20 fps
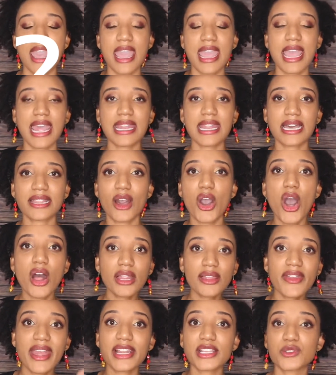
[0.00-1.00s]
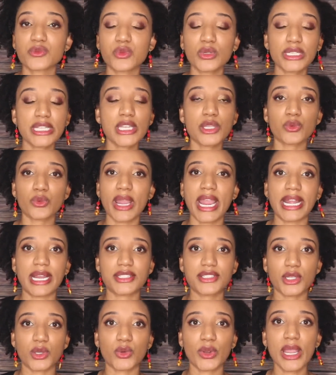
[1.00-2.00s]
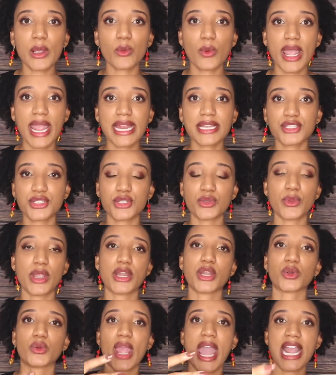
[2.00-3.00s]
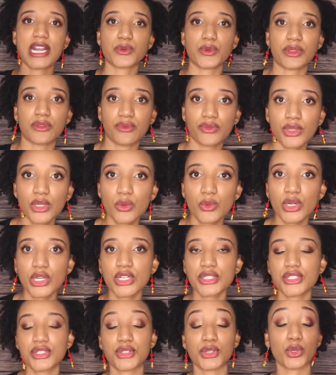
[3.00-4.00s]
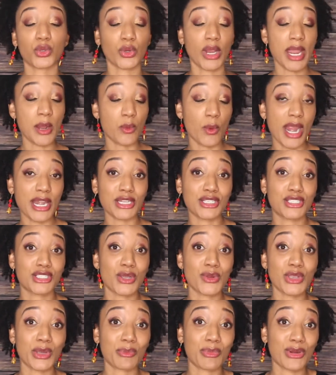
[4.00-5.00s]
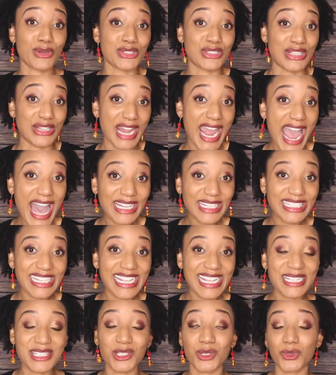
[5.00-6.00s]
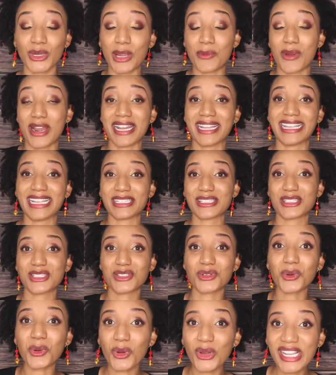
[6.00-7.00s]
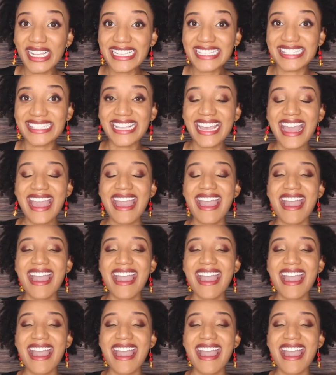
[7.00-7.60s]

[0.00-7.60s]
And all of that is really great. It's a great way to interact with viewers. It's a great way to show your personality. It's a great way to get stories.